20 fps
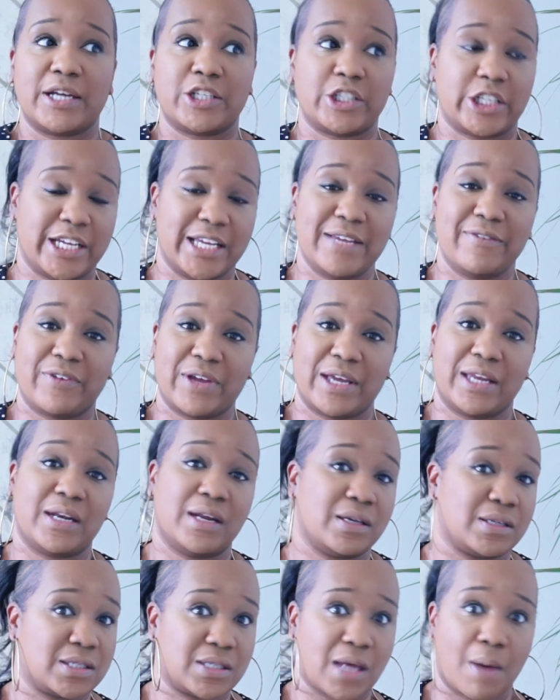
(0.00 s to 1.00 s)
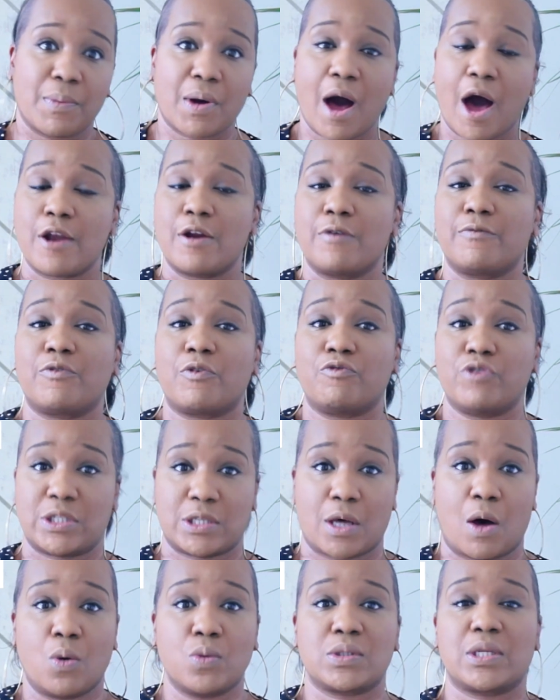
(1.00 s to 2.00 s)
achieving some kind of
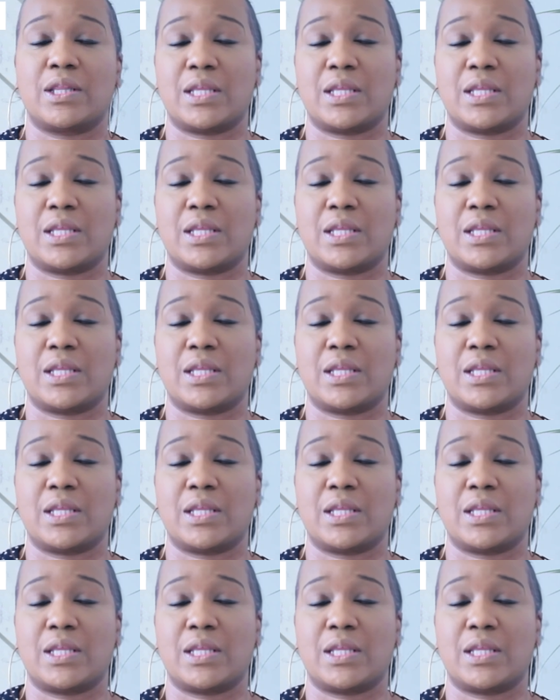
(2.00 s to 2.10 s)
result.